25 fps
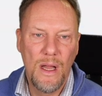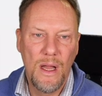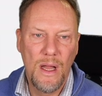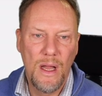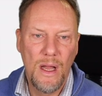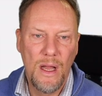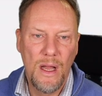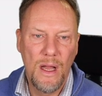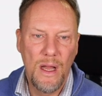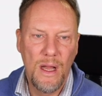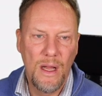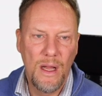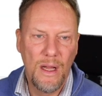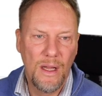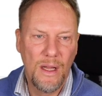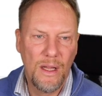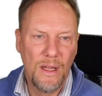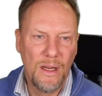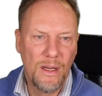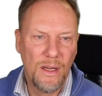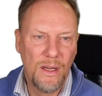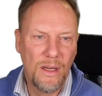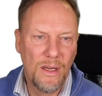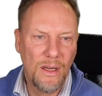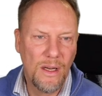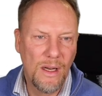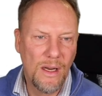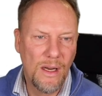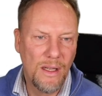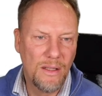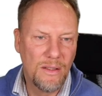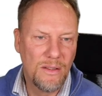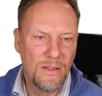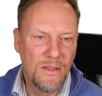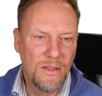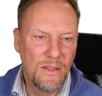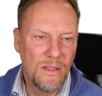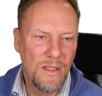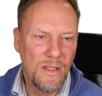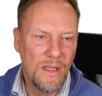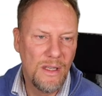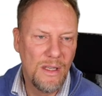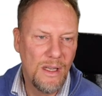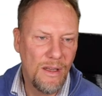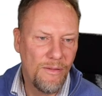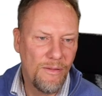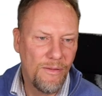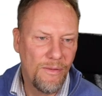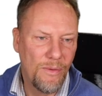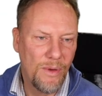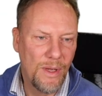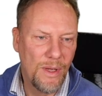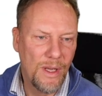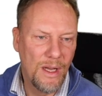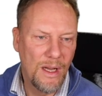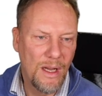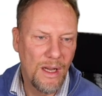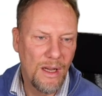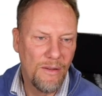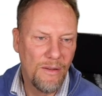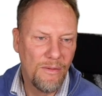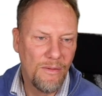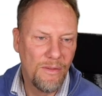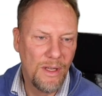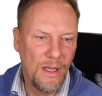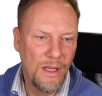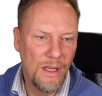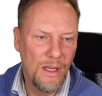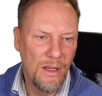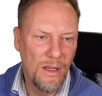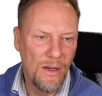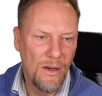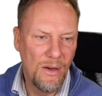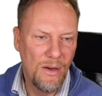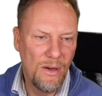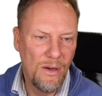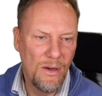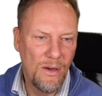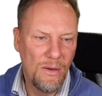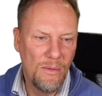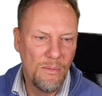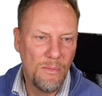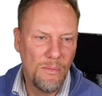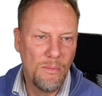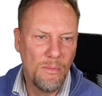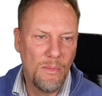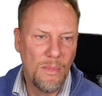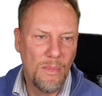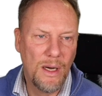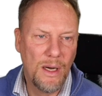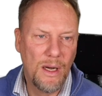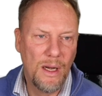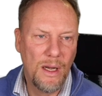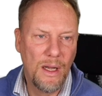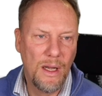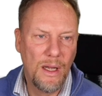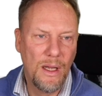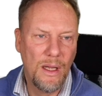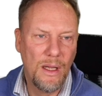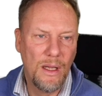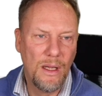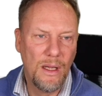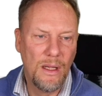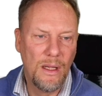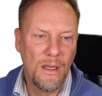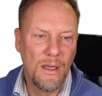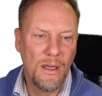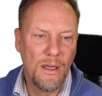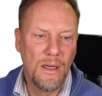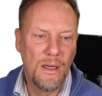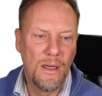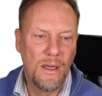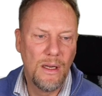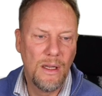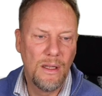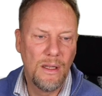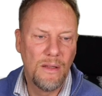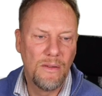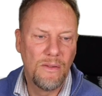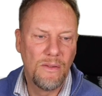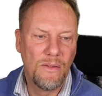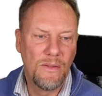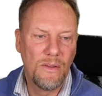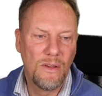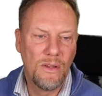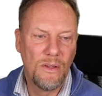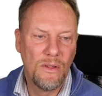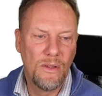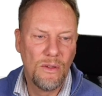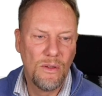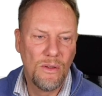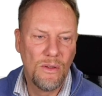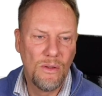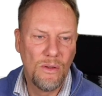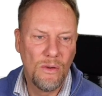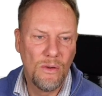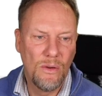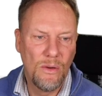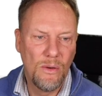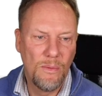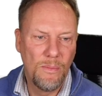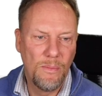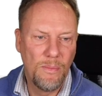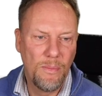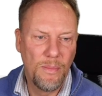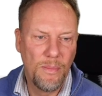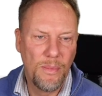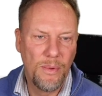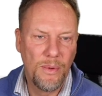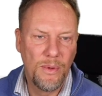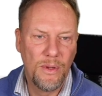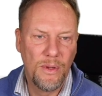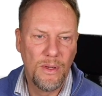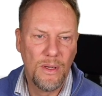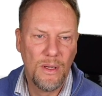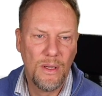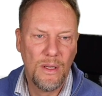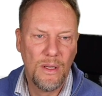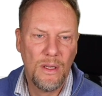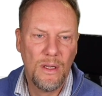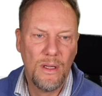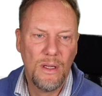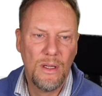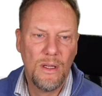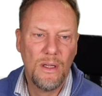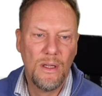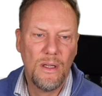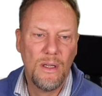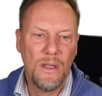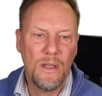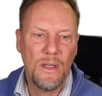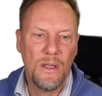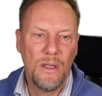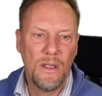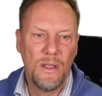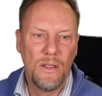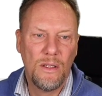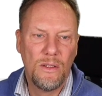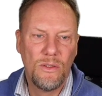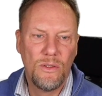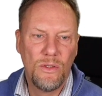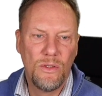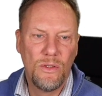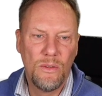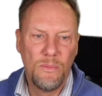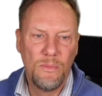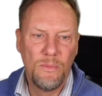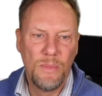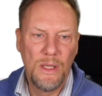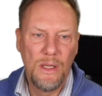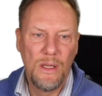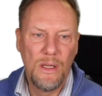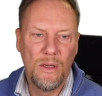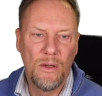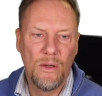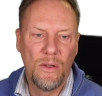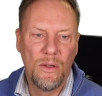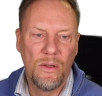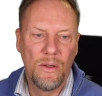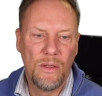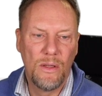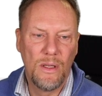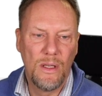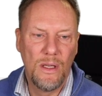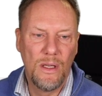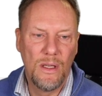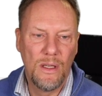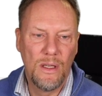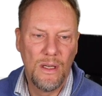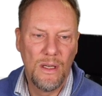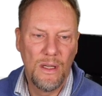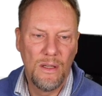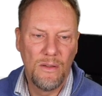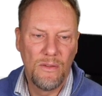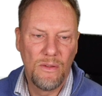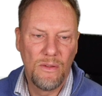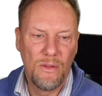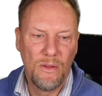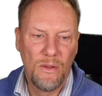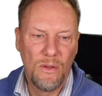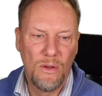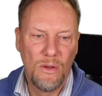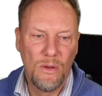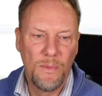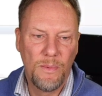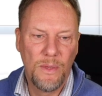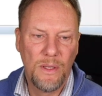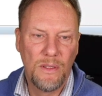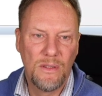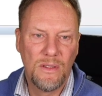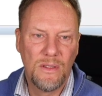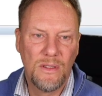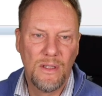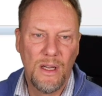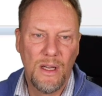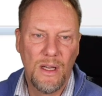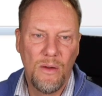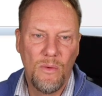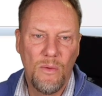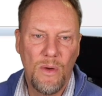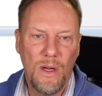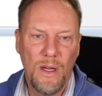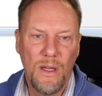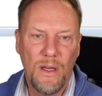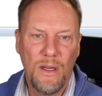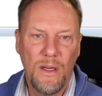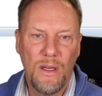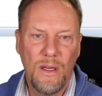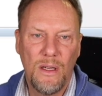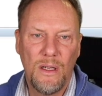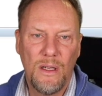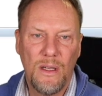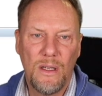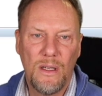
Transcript: And let's see if we have here my desktop. It should be on the desktop. It's that one.